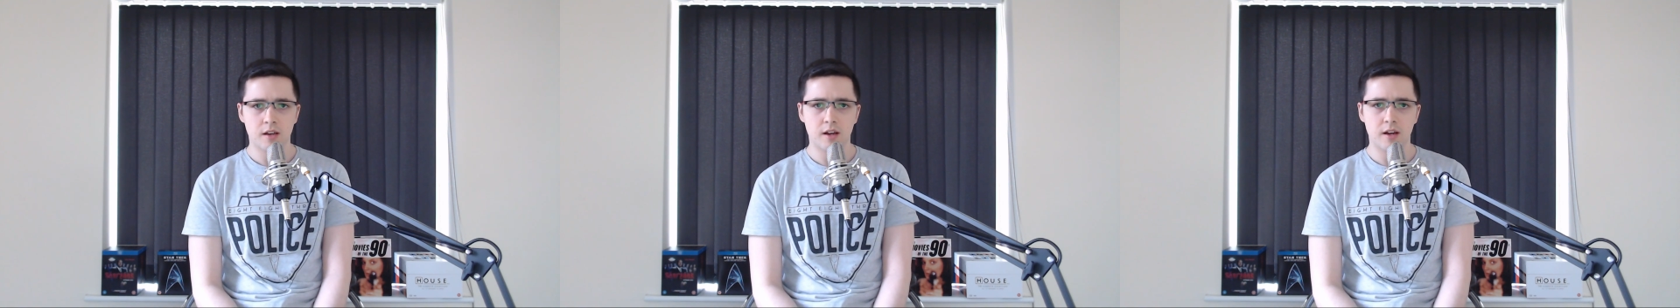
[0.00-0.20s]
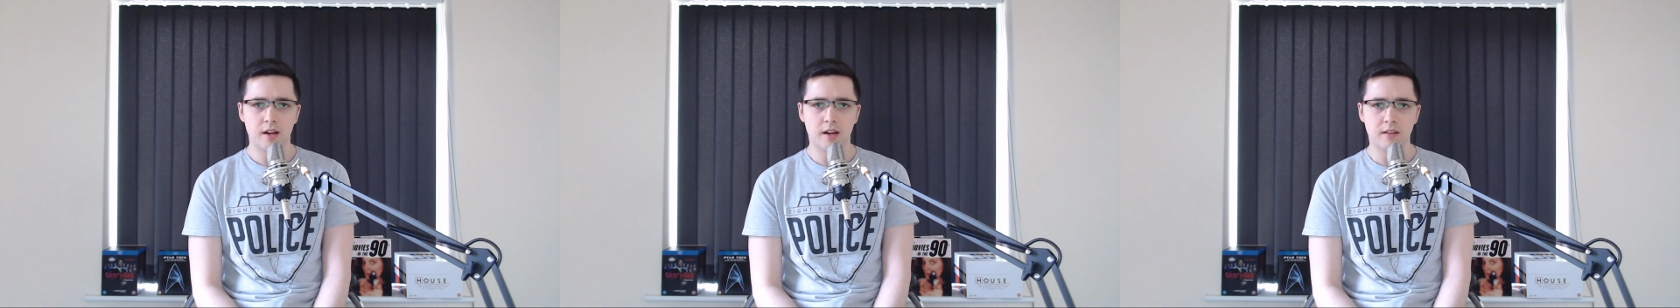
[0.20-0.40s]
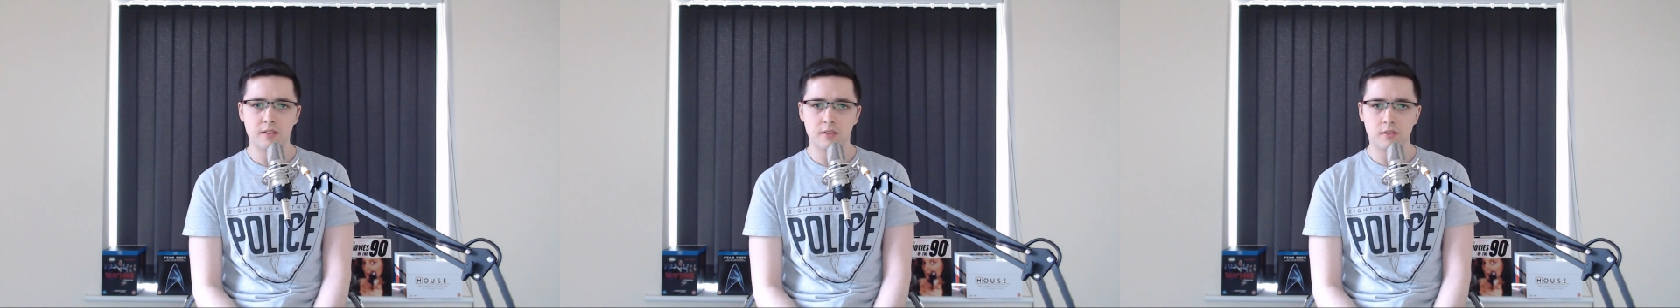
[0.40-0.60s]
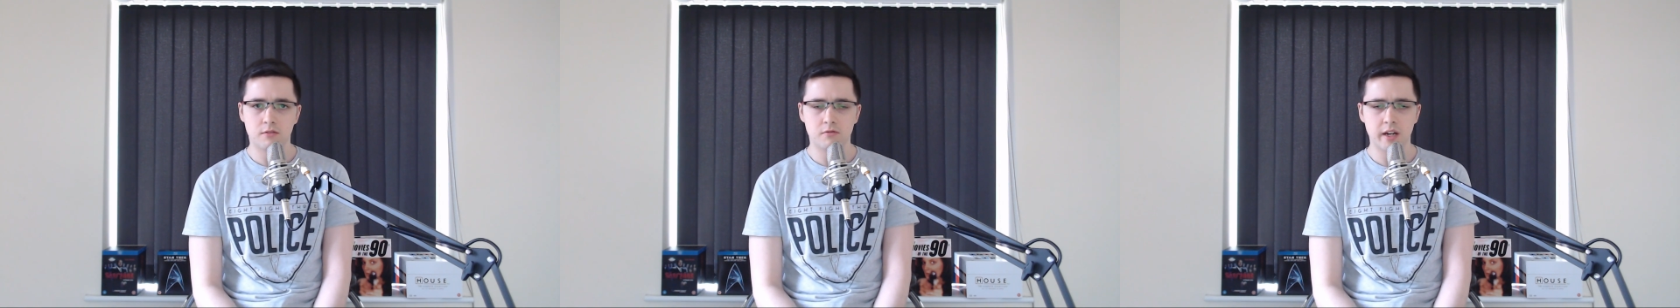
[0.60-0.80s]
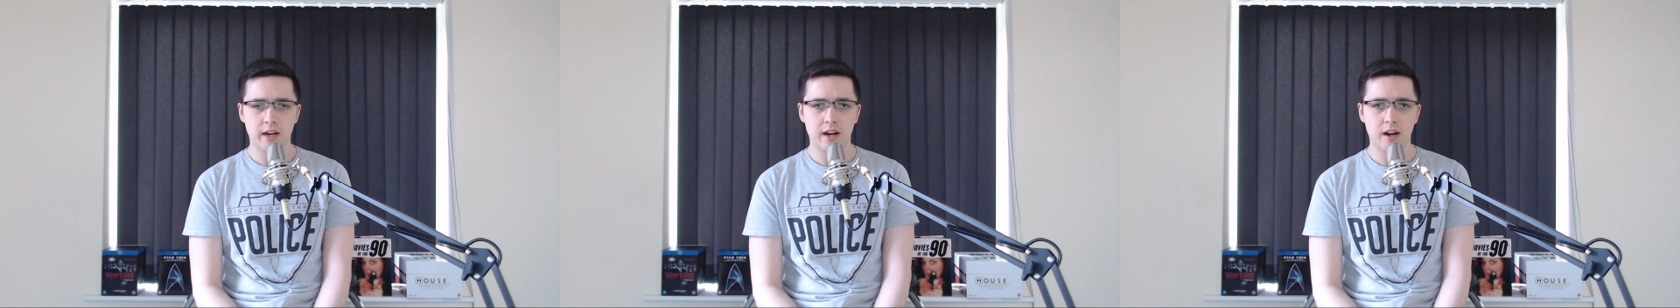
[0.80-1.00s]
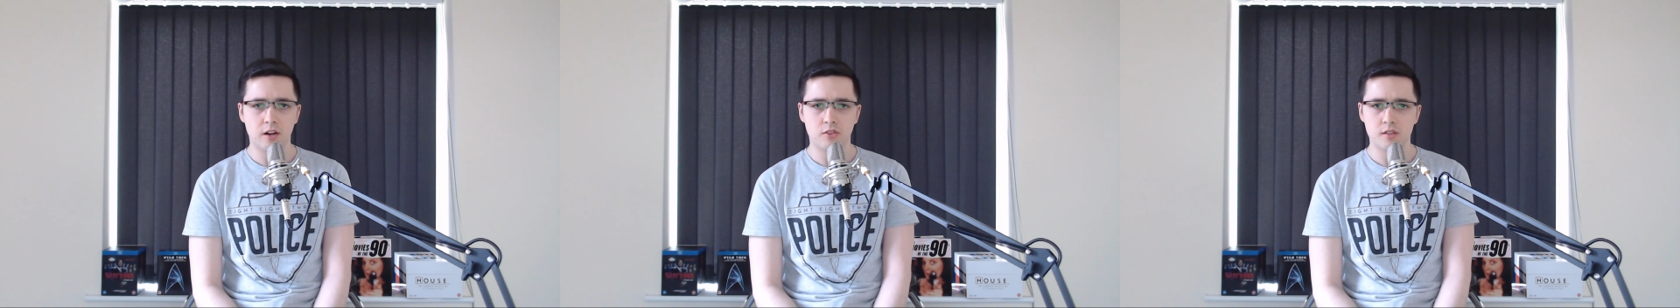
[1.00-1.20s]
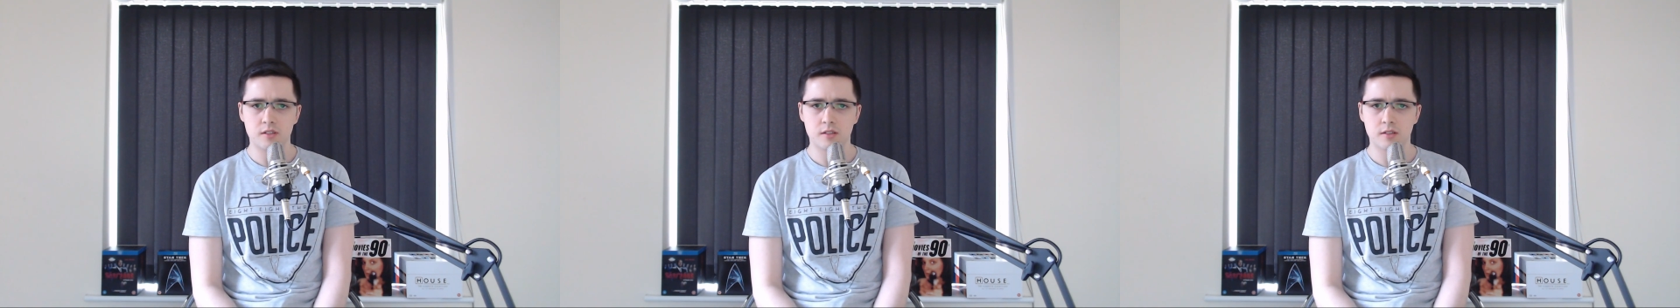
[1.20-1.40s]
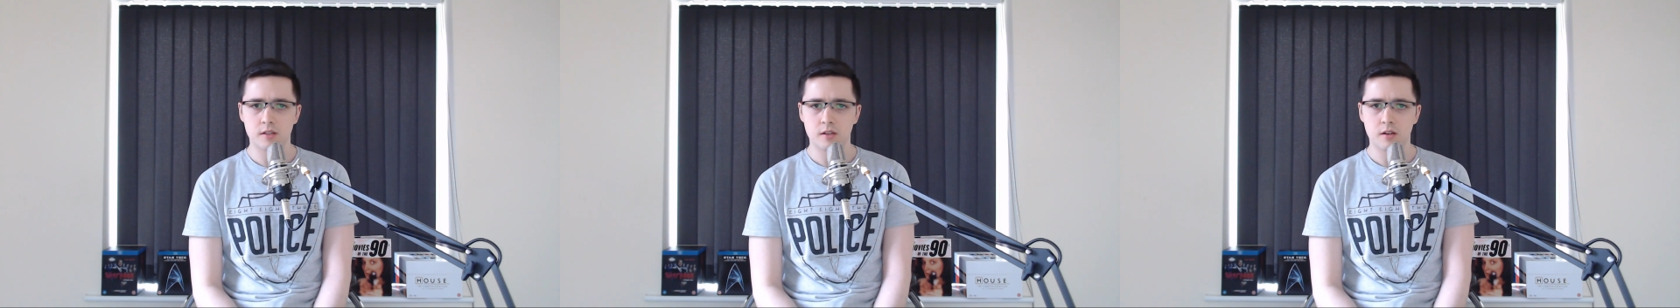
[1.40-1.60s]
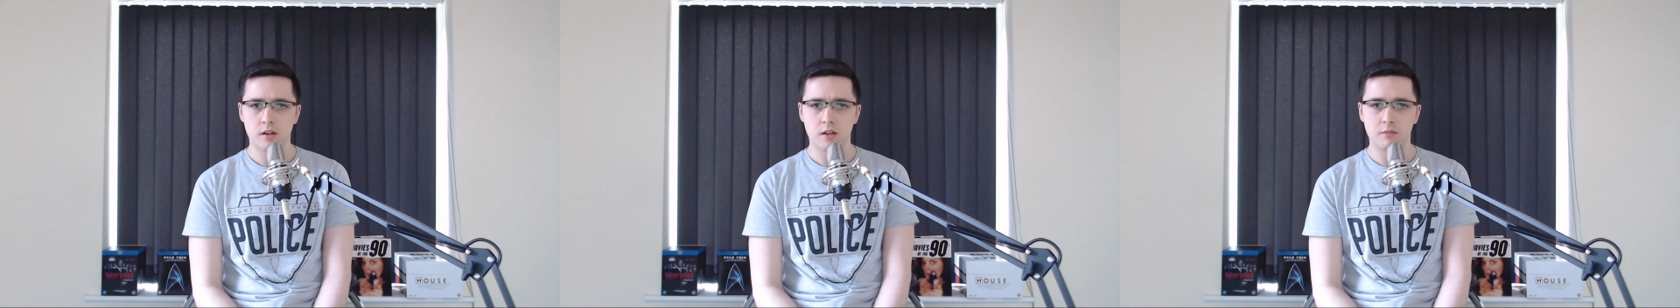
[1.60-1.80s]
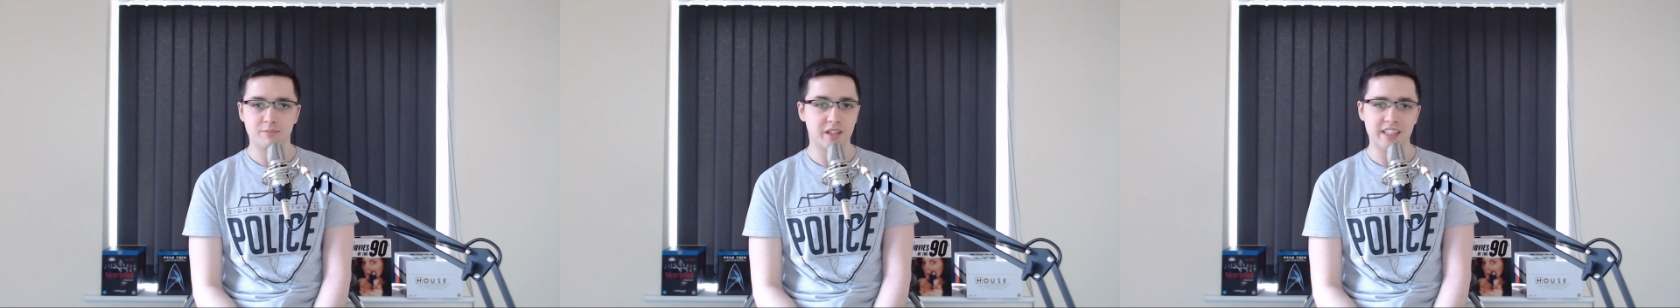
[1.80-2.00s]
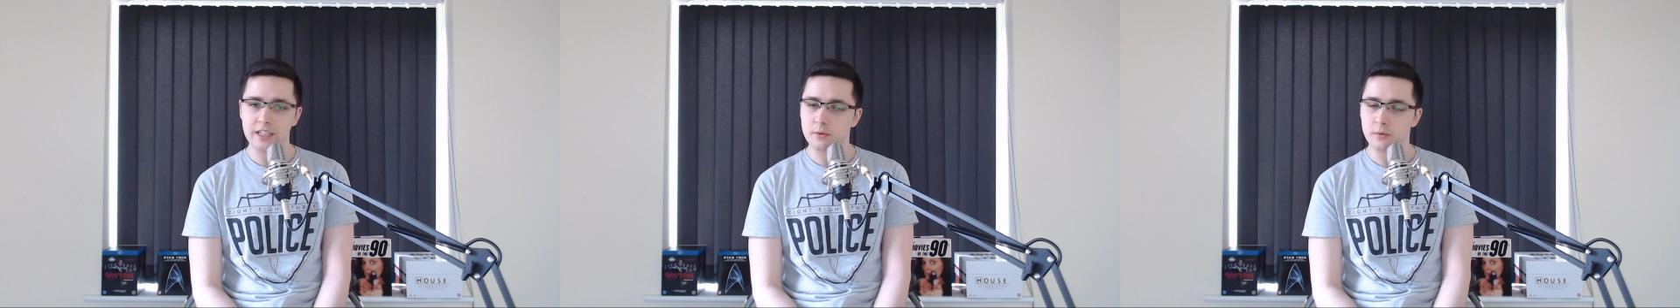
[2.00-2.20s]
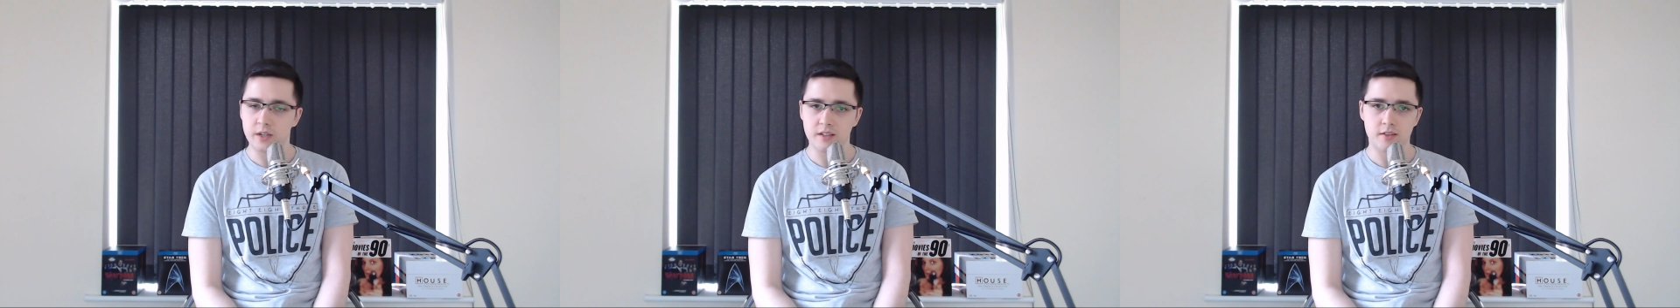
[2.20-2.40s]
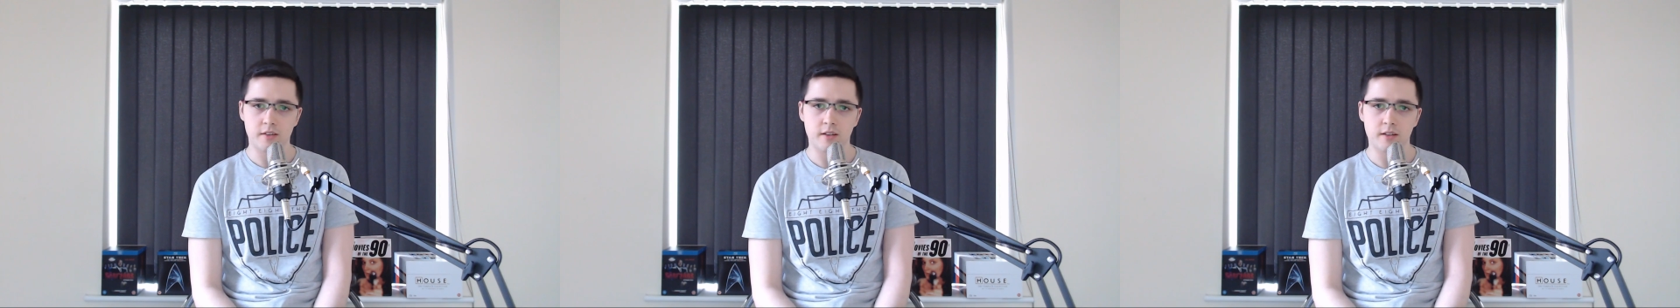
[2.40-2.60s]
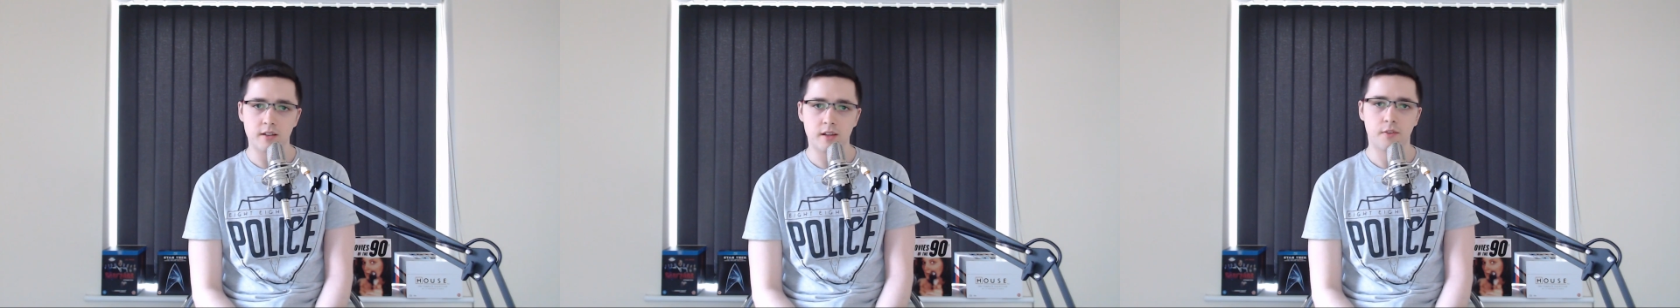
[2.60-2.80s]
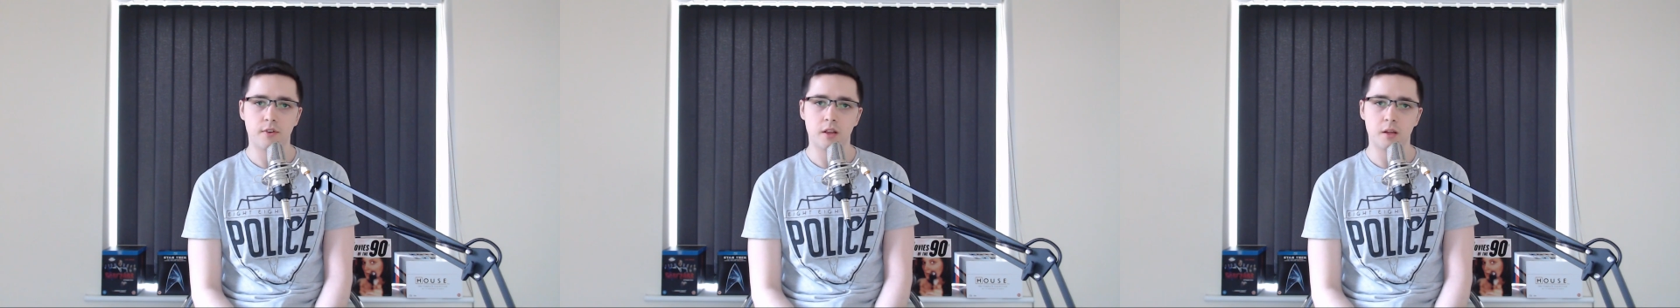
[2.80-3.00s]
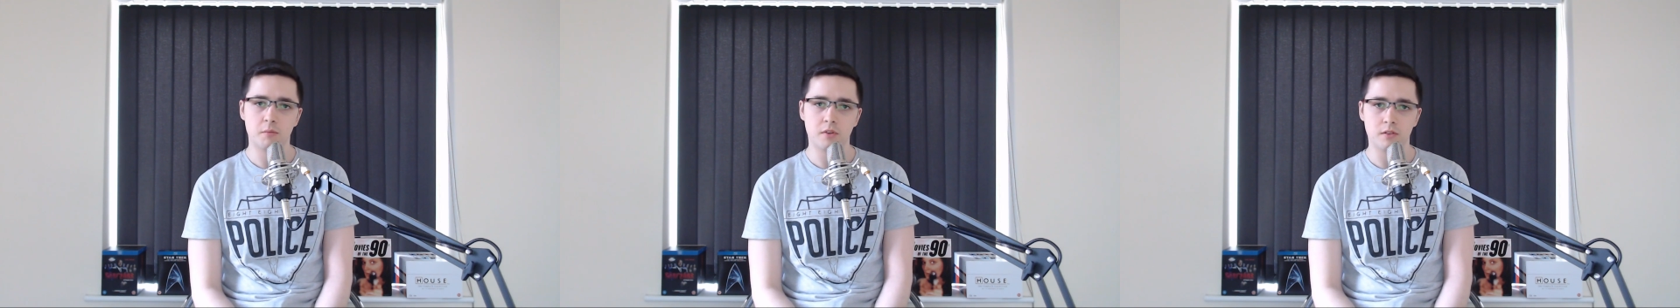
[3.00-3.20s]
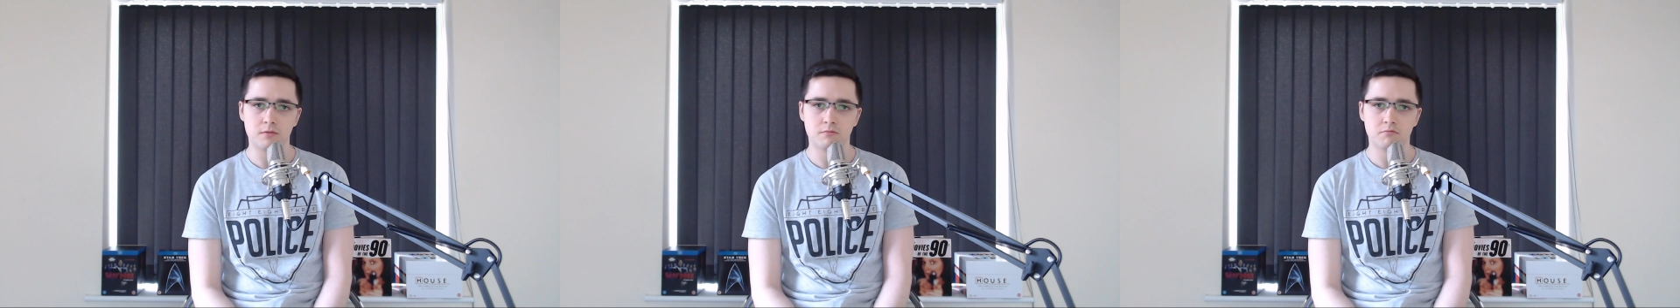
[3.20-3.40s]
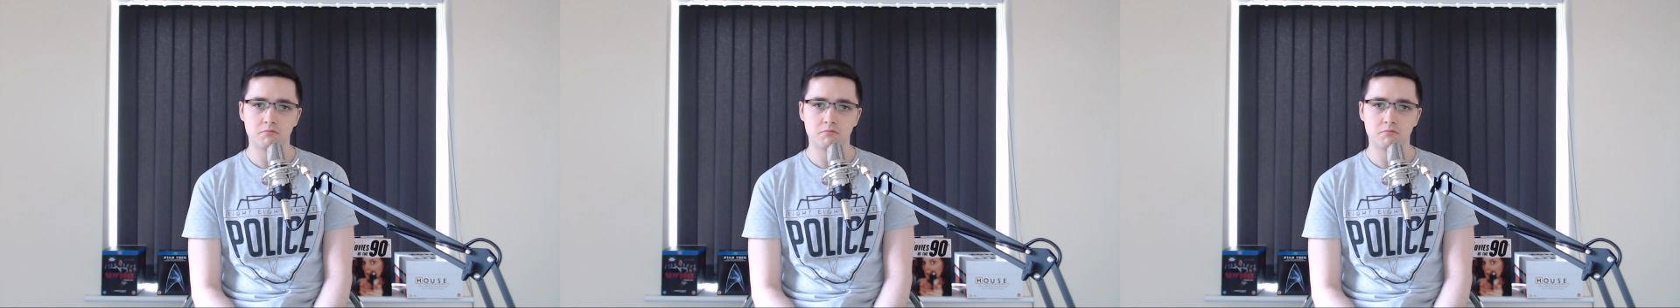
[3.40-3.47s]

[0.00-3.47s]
And great actress, completely wasted in this film, though.